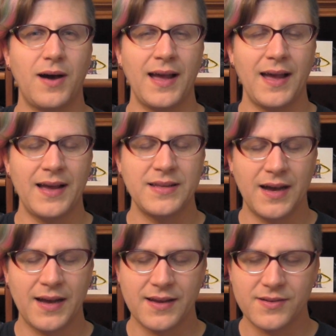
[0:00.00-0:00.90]
I,
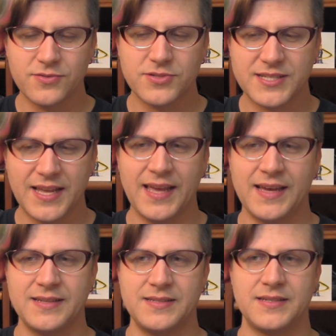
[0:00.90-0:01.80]
I, I
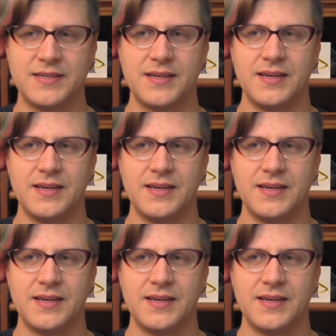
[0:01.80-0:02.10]
understand